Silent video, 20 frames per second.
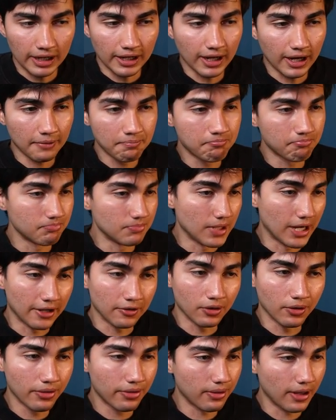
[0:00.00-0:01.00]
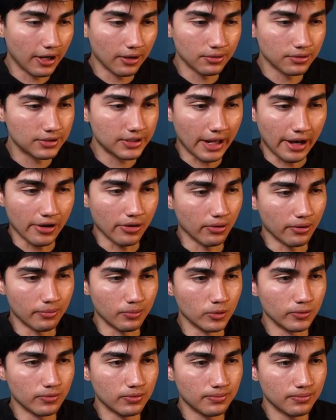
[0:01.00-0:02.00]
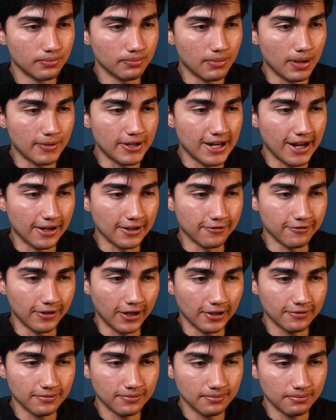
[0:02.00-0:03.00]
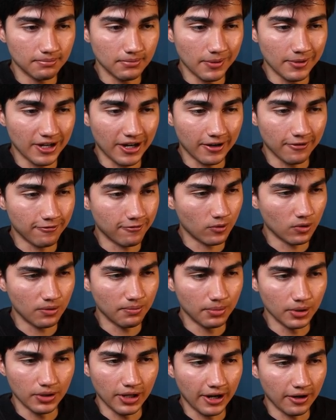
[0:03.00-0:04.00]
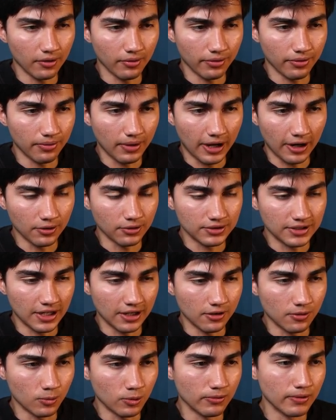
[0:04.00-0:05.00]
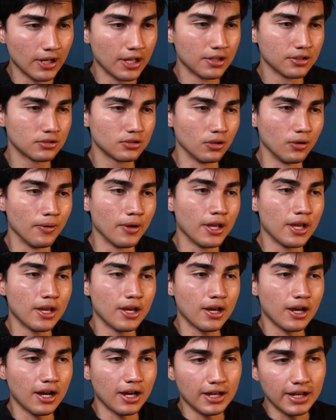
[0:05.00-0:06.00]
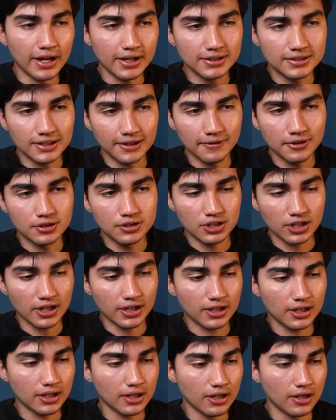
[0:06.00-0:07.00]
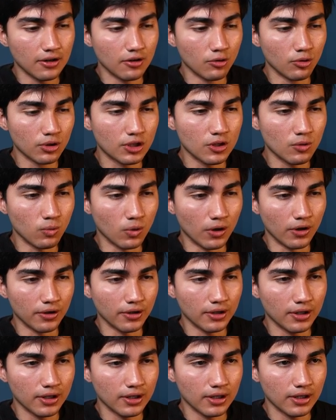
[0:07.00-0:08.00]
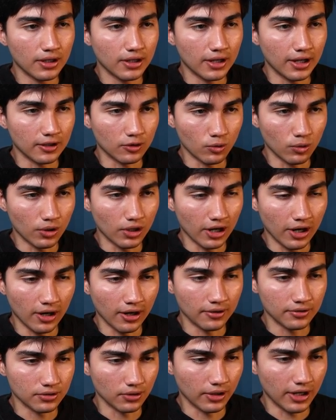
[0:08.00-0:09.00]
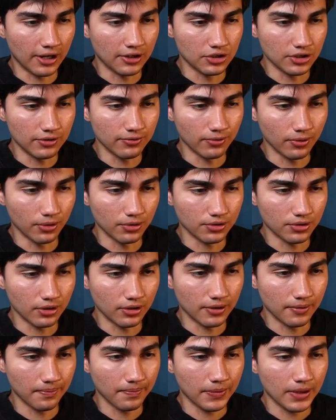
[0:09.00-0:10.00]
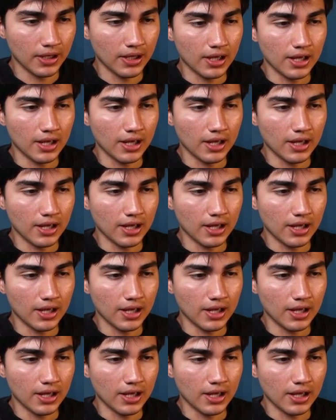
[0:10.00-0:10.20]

I, I I don't I don't see any other move. Maybe 95, maybe 94, but I don't I don't see any other move. So 97 check, Rook e one, and uh, sorry, and g4, sorry.